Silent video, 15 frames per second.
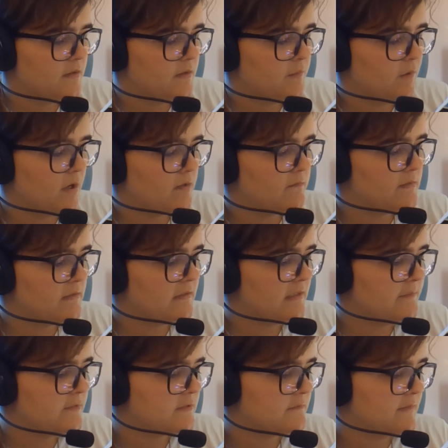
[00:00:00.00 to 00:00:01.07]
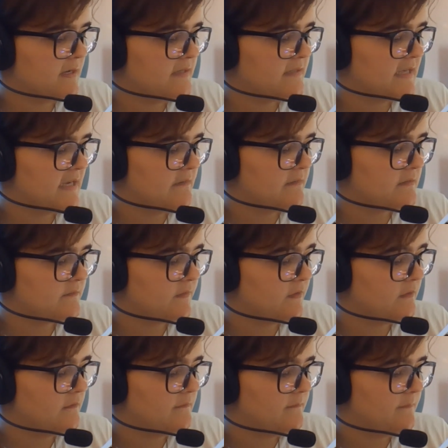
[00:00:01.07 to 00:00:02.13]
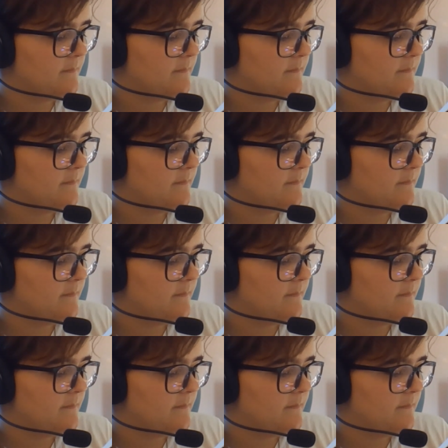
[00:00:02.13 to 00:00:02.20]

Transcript: The water reclaimer's main tank was full.